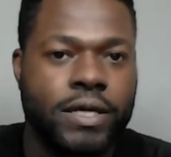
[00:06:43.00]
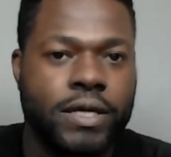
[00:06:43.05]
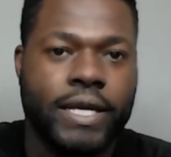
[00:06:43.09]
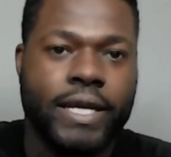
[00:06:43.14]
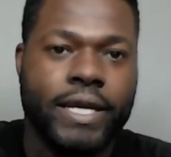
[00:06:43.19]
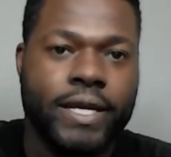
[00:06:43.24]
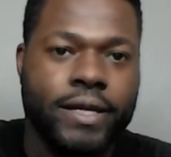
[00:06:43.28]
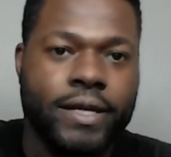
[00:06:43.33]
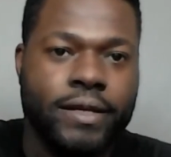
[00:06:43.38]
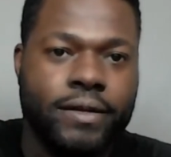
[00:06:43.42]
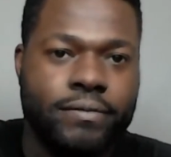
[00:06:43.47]

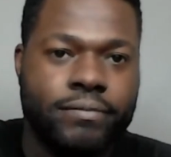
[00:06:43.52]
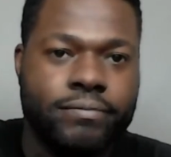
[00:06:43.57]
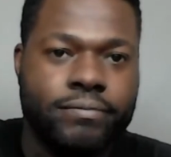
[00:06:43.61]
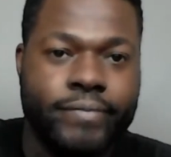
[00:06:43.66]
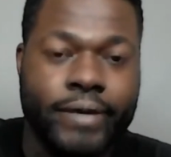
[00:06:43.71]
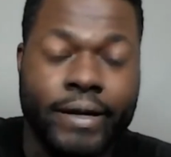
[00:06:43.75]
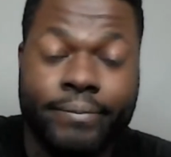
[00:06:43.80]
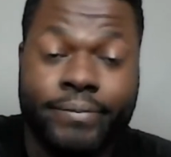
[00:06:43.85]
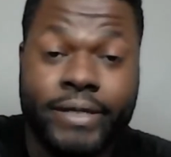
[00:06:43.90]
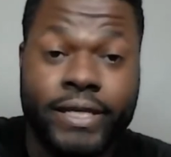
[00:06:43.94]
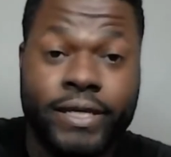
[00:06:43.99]
and
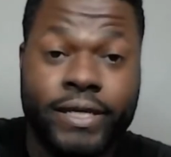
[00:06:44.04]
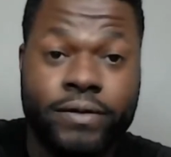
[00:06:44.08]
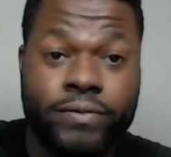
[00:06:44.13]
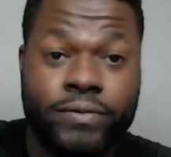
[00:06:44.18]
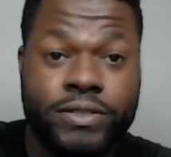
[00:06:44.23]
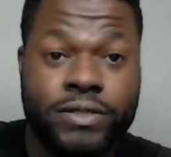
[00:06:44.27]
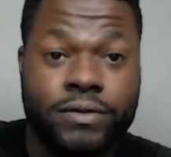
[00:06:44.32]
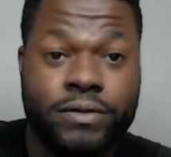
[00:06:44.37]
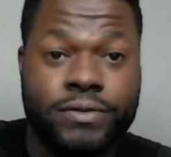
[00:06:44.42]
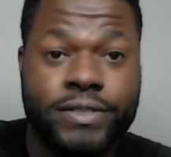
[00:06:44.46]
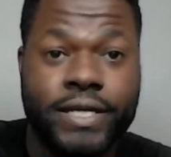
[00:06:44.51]
I'm getting the
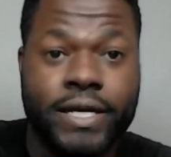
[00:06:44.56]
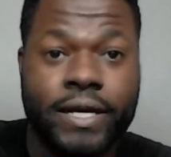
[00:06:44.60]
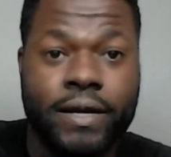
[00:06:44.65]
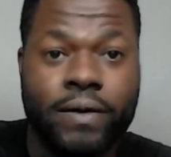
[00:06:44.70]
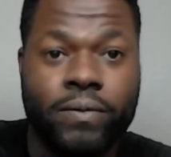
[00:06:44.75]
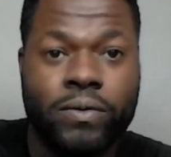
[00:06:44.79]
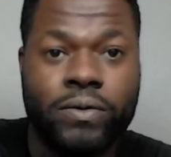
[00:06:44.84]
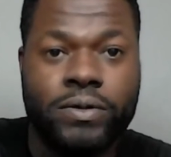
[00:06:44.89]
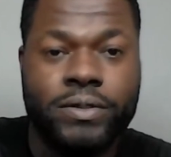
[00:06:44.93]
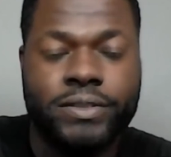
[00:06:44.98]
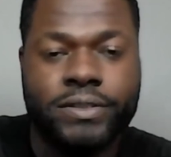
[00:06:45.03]
results that I
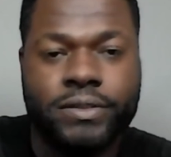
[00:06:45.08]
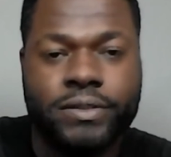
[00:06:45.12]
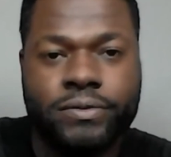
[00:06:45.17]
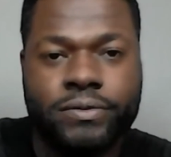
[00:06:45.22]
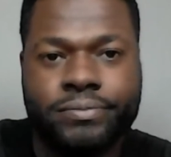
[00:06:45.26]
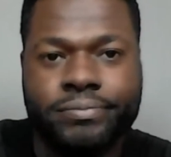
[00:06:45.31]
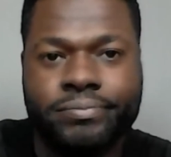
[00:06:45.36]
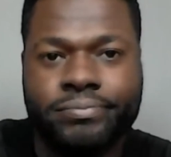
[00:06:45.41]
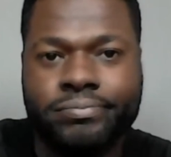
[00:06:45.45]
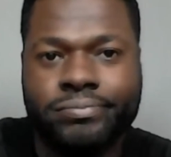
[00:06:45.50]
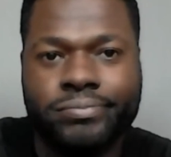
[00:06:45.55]
want. So
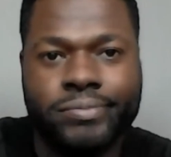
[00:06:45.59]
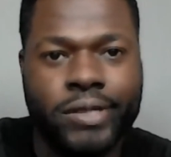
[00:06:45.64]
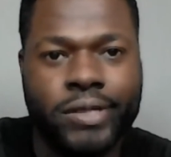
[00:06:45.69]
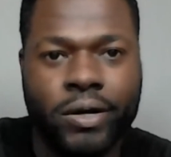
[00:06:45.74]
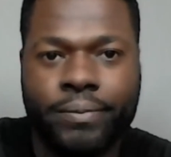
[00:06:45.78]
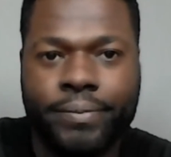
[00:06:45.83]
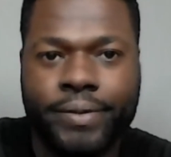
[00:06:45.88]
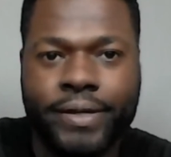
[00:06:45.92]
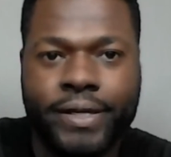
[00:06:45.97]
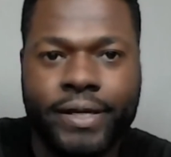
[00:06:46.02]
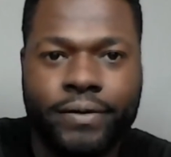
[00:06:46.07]

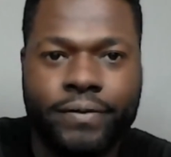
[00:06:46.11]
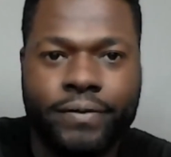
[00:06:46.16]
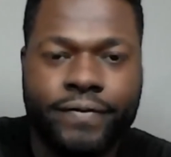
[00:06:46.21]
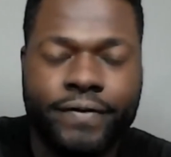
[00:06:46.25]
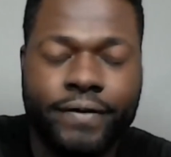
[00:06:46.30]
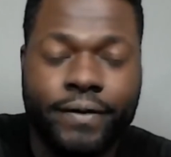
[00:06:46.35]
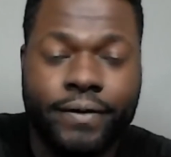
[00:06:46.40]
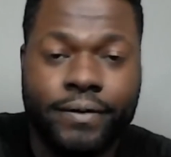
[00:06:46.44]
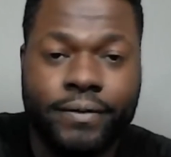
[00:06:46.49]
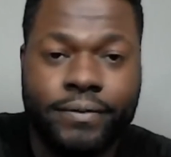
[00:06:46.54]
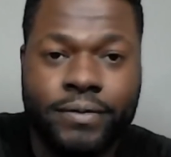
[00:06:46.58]
don't be over,
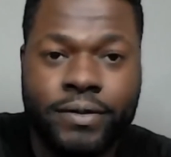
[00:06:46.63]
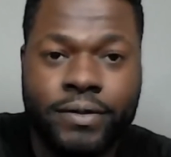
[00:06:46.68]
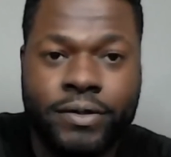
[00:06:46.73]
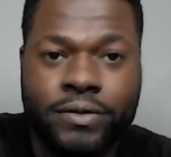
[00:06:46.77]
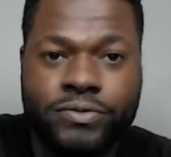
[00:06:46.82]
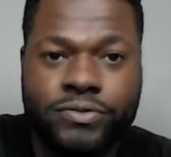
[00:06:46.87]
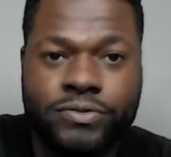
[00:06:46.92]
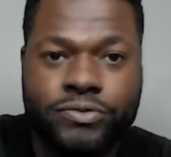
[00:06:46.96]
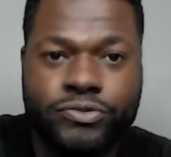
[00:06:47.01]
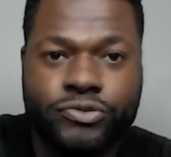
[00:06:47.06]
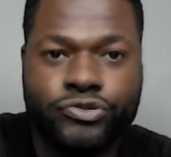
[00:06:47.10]
you know,
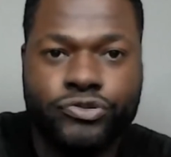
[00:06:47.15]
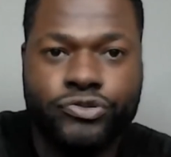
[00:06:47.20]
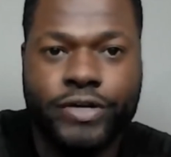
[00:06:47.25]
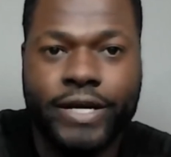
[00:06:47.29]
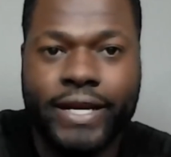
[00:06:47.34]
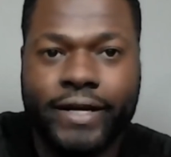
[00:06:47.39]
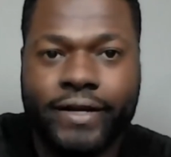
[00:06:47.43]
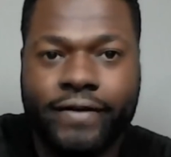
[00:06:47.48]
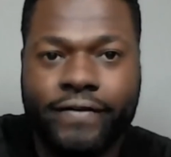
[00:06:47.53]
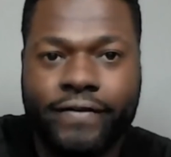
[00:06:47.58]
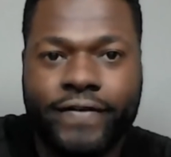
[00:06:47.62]

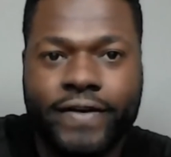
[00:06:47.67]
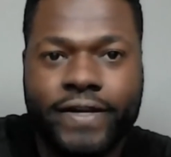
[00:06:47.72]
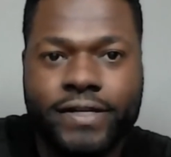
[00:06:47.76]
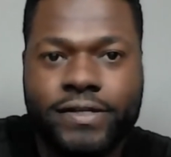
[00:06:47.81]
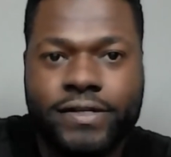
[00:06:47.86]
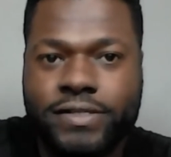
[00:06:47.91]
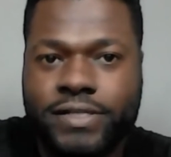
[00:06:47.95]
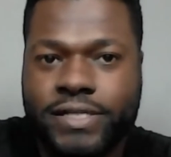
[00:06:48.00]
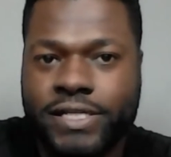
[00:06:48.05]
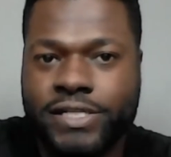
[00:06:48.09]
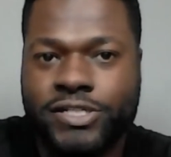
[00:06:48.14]
straddling the
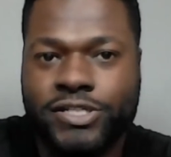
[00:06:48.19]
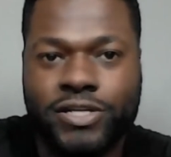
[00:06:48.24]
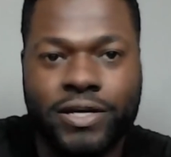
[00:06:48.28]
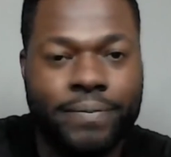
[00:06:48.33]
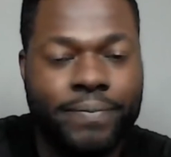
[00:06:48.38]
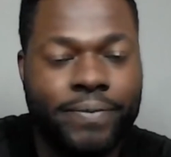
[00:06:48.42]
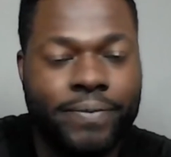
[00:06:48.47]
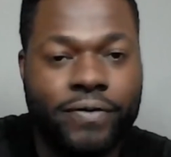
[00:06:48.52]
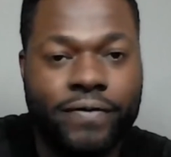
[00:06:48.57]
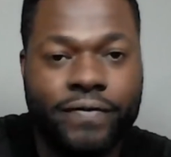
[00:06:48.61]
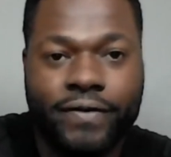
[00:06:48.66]
fence. Just
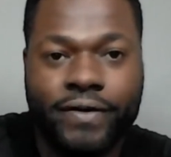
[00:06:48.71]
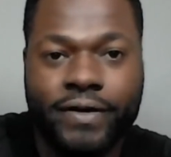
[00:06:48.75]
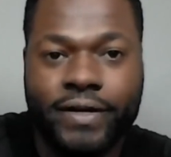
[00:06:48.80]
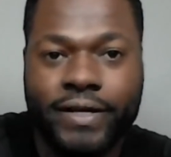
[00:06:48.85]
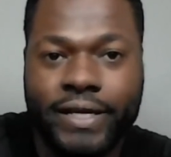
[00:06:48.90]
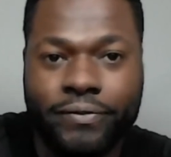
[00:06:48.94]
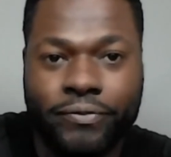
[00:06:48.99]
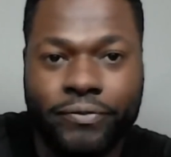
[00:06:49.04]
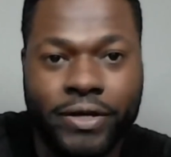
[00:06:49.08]
jump over it and